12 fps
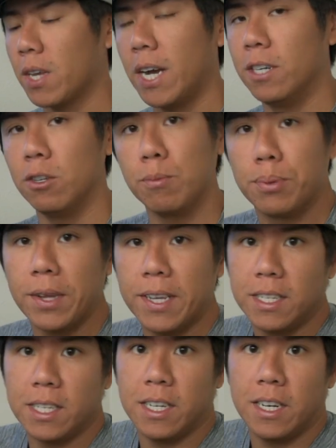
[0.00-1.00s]
I do
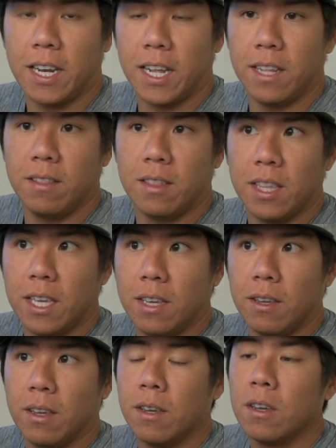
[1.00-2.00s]
place it in
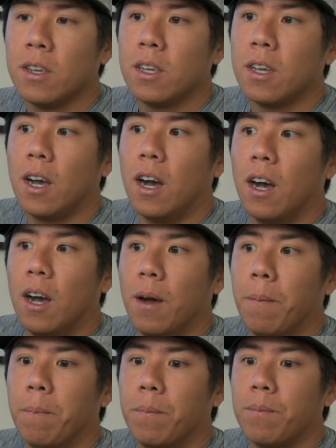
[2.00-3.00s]
the
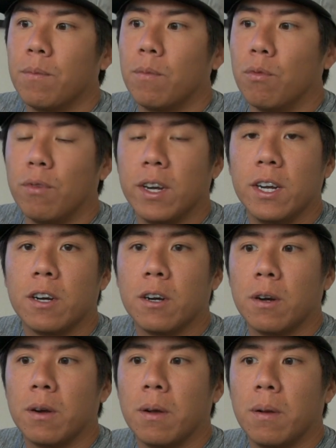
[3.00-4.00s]

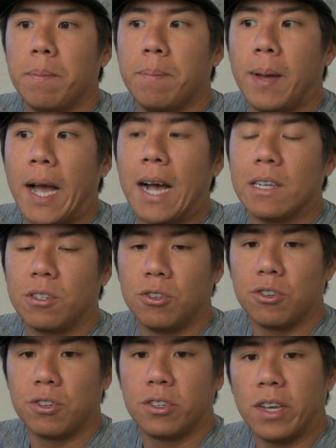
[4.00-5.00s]
rear
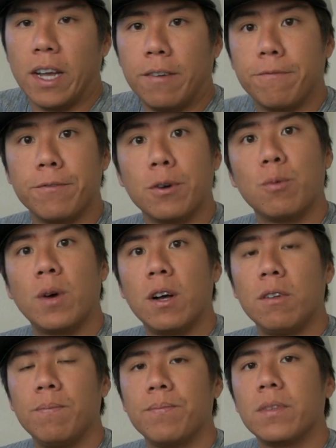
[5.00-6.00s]
passenger side
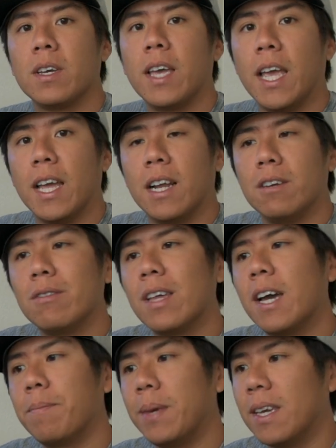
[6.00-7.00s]
footwell, and I do
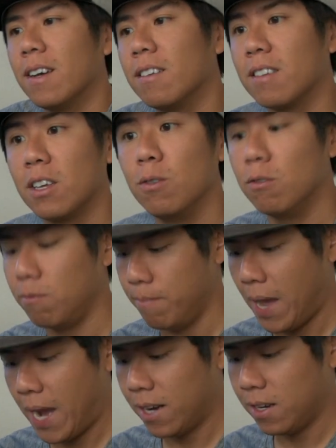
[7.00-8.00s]
that because I use
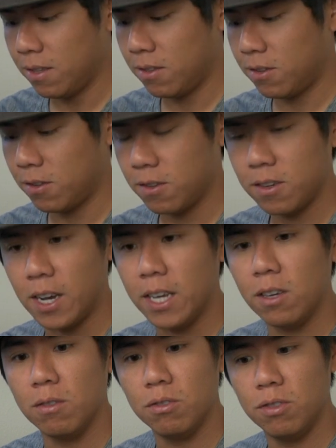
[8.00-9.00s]
magnets. I
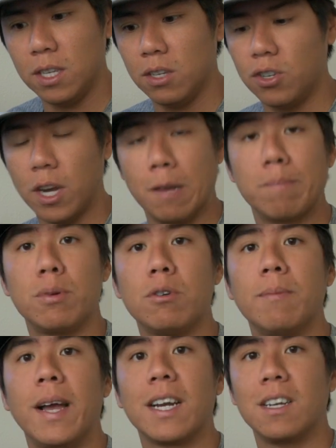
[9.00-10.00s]
use these giant
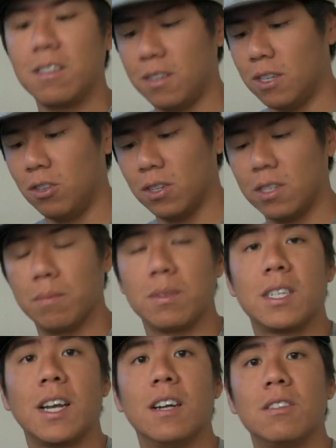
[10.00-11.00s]
pole magnets and just some
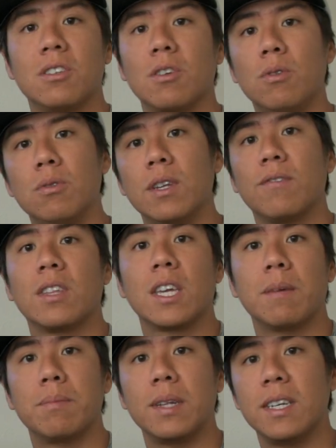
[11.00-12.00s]
studs to hold
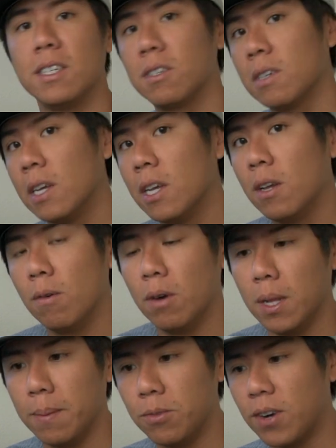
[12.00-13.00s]
everything in place
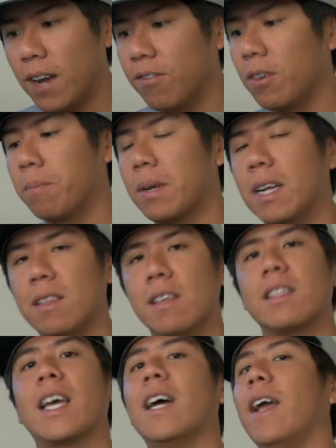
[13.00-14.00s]
while I'm driving, but I
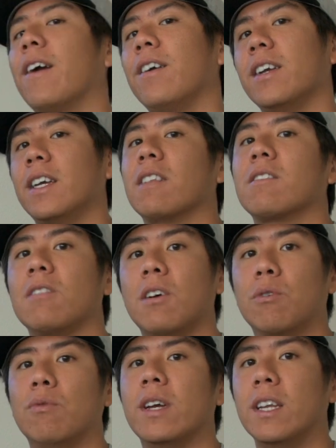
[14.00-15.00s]
think that area gets a
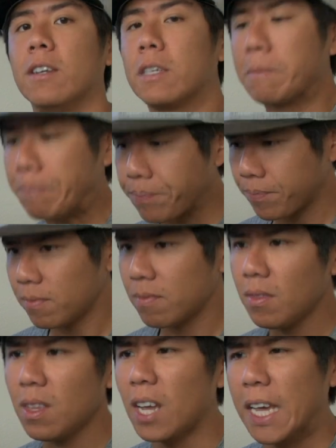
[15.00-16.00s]
lot of wind.
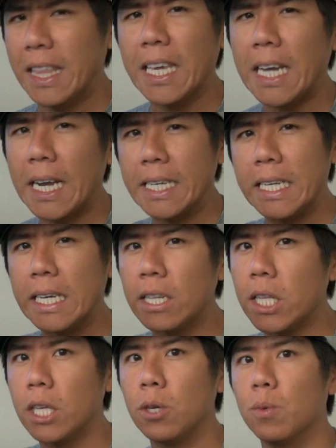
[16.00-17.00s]
I think
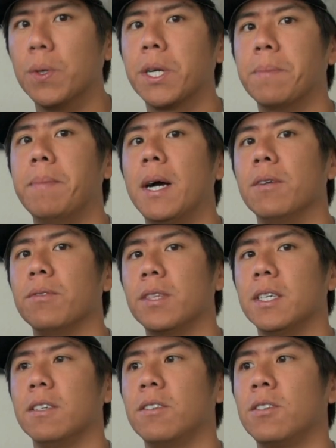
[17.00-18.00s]
ideally you want to mount
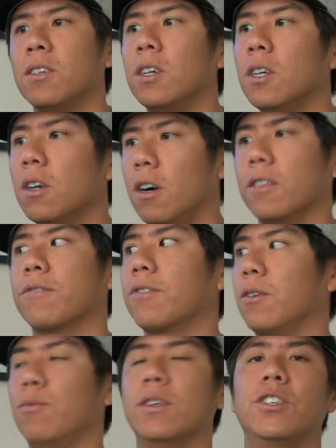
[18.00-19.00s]
this on the
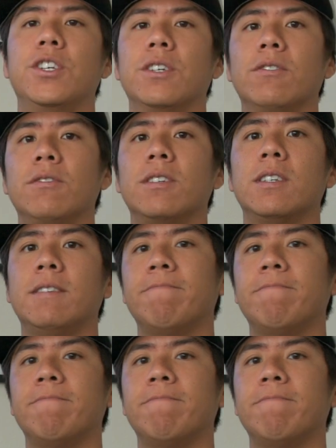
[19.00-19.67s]
front windshield.